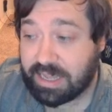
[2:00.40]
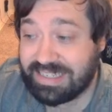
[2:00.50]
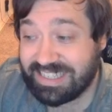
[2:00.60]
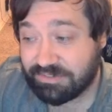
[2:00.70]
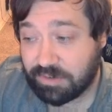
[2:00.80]

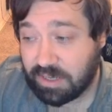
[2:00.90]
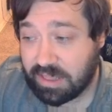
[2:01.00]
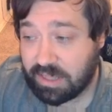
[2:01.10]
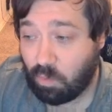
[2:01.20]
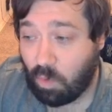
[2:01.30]
different
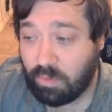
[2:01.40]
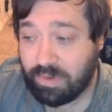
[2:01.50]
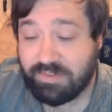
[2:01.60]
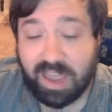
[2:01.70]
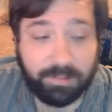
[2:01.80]
than what
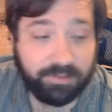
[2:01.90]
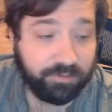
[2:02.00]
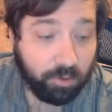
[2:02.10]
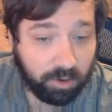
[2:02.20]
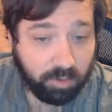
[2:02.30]
we've had
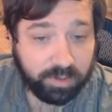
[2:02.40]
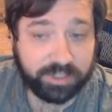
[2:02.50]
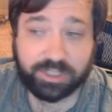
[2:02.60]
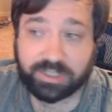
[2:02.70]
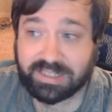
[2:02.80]
before,
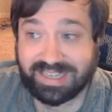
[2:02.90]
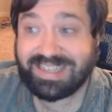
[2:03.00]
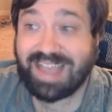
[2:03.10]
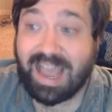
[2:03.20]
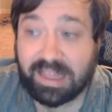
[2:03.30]
which is
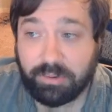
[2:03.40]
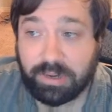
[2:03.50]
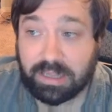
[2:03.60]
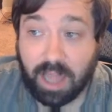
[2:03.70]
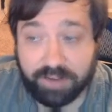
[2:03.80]
exactly what
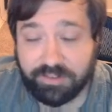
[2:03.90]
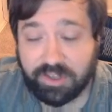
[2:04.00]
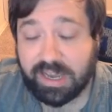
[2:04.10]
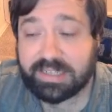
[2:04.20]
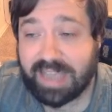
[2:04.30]
a lot of you
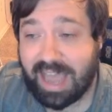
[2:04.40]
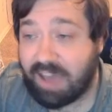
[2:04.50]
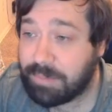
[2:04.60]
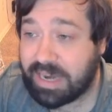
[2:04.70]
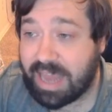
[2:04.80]
guys
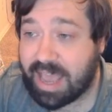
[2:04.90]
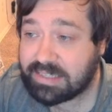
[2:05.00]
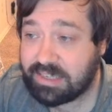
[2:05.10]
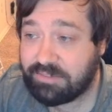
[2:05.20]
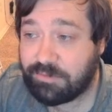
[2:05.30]
have been
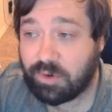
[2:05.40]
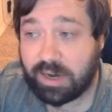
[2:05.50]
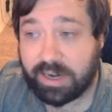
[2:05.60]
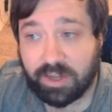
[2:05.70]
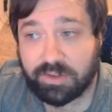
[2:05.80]
asking for.
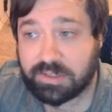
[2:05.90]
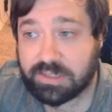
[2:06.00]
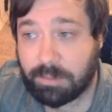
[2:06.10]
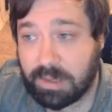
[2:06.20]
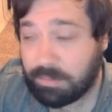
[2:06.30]
I know there's
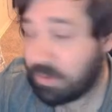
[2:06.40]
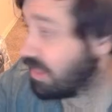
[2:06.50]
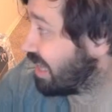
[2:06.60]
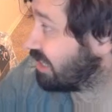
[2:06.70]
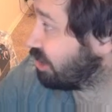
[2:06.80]
some people
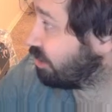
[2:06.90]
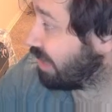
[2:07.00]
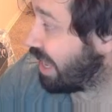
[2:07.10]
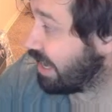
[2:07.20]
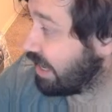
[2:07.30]
that do
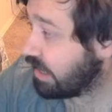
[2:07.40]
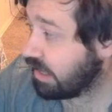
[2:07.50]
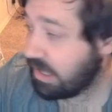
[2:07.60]
like